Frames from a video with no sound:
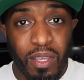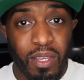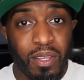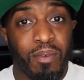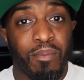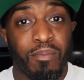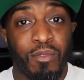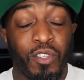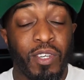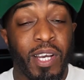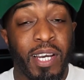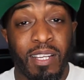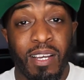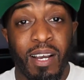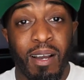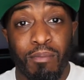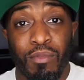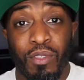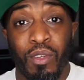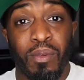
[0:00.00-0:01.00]

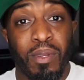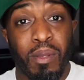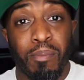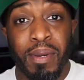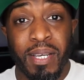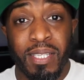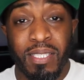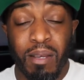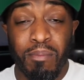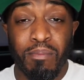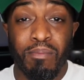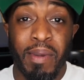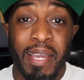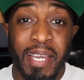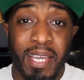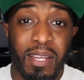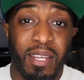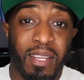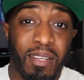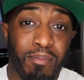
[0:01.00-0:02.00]
I'm doing the best. I'm
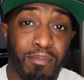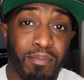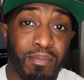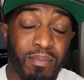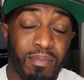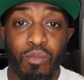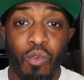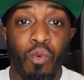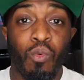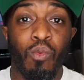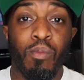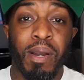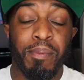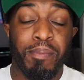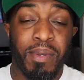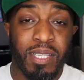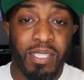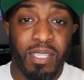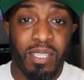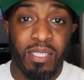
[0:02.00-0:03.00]
making all my
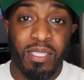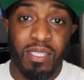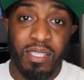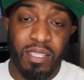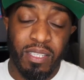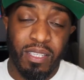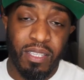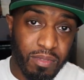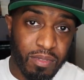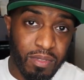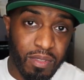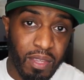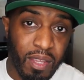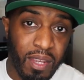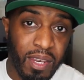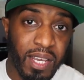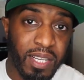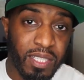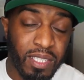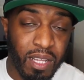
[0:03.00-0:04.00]
mixes the
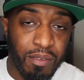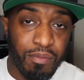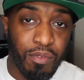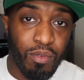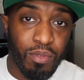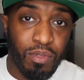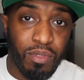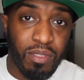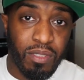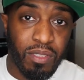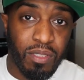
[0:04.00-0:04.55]
next level,